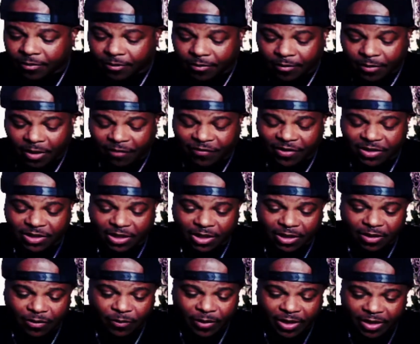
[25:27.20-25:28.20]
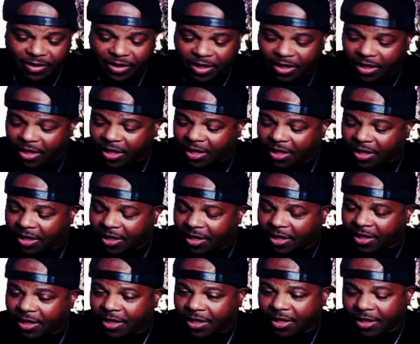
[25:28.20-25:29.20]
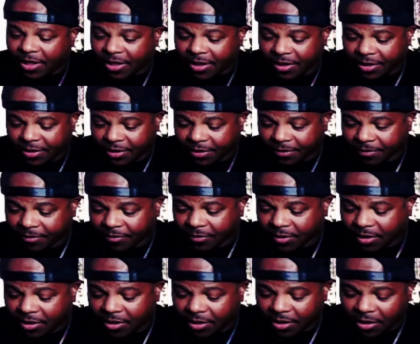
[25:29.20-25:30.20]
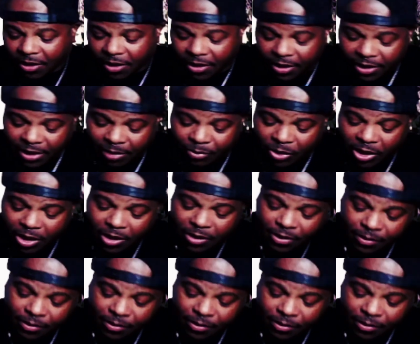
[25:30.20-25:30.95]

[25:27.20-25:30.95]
If you're dealing with a Libra,